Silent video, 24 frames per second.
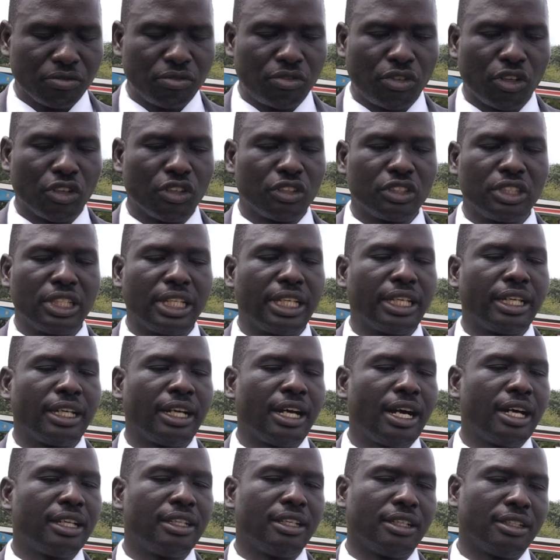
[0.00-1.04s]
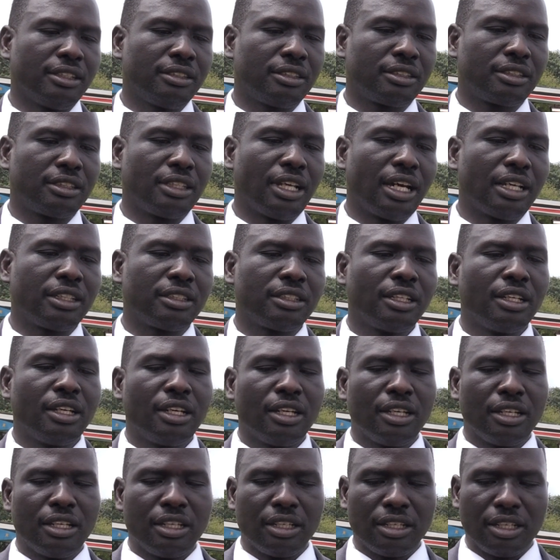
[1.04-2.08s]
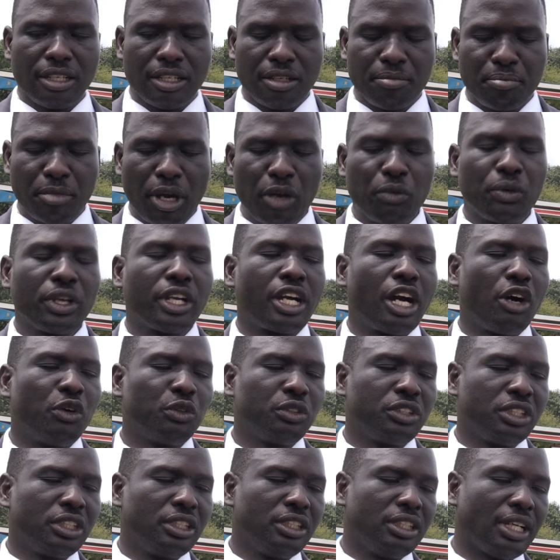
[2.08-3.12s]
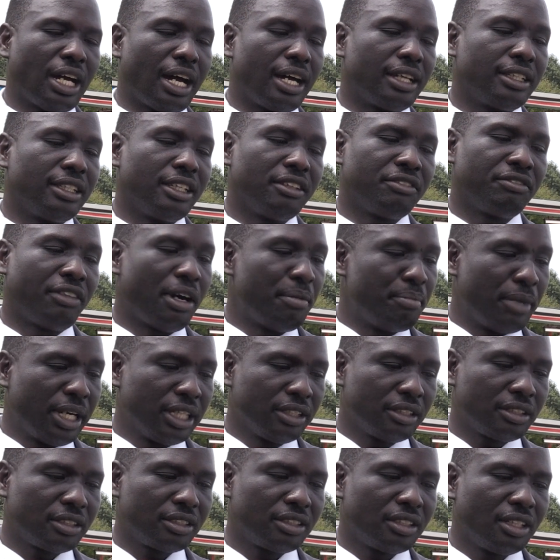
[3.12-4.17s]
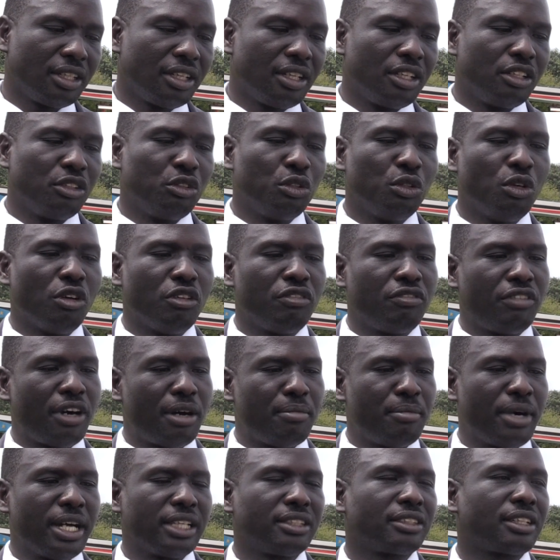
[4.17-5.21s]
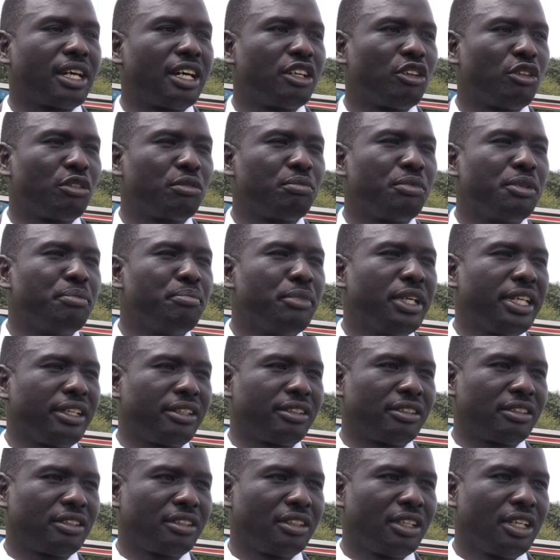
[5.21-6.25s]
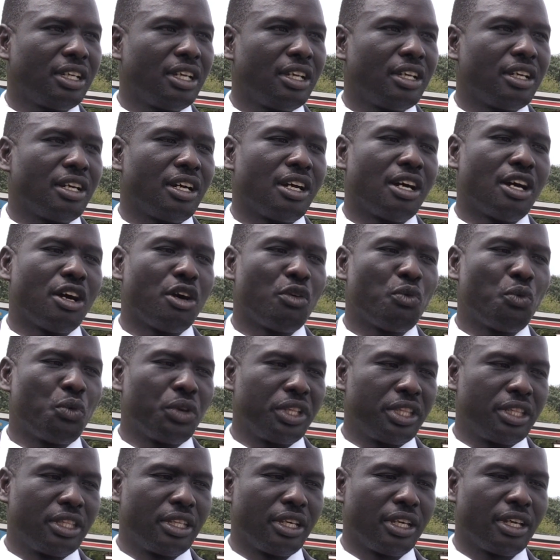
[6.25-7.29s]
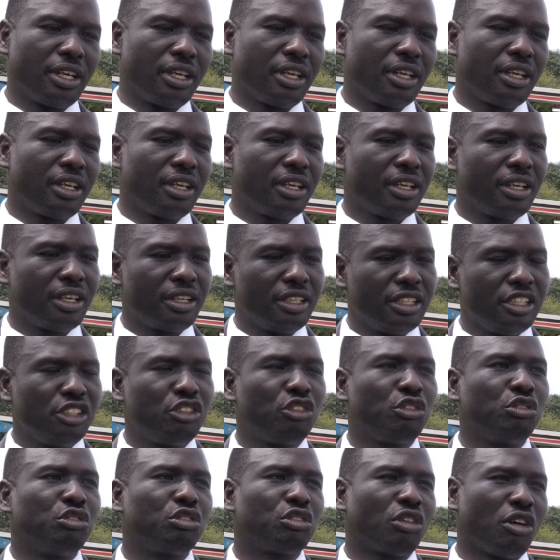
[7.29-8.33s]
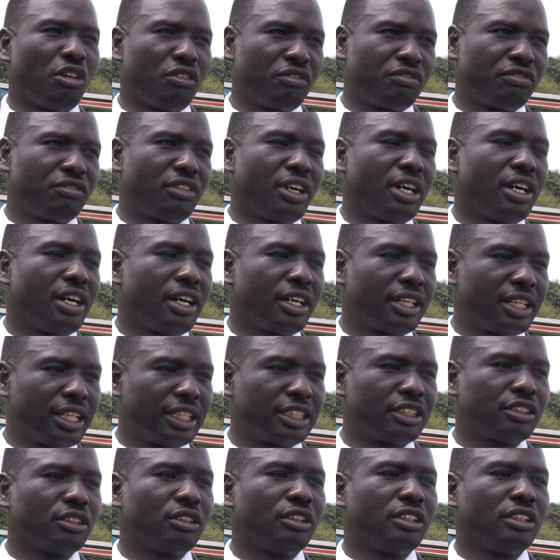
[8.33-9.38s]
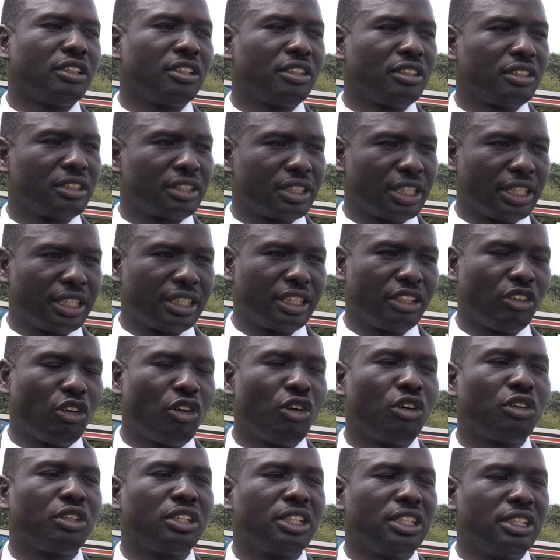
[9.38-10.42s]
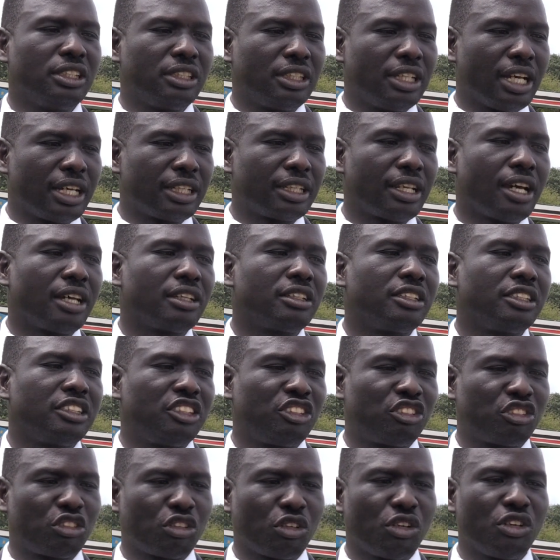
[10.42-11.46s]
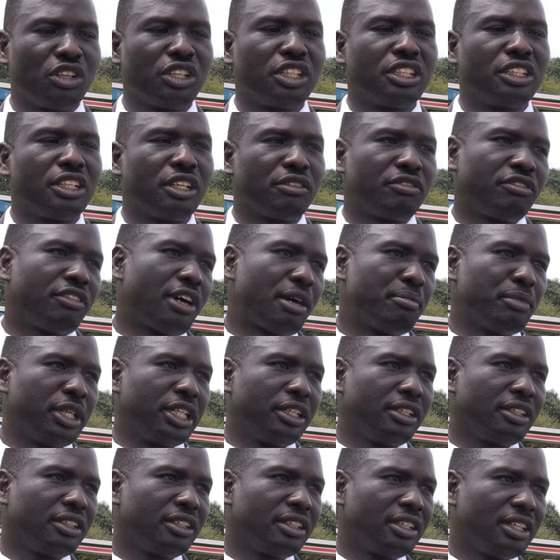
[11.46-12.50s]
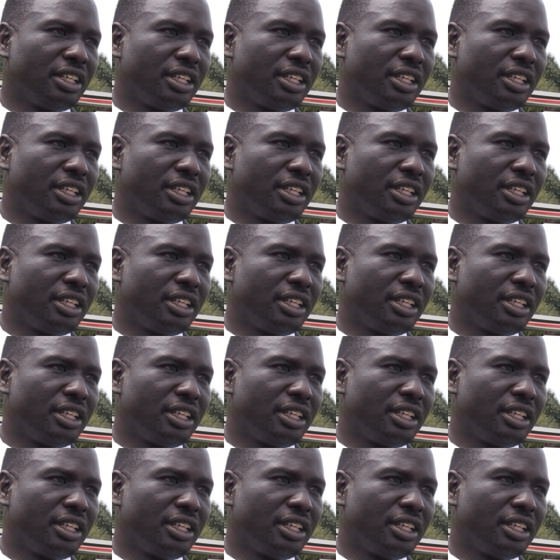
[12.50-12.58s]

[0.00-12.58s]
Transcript: for the herders that Magwi County are the farmers. You know, farmers cannot be mixed with the issues of cattle and all these that are destroying the farming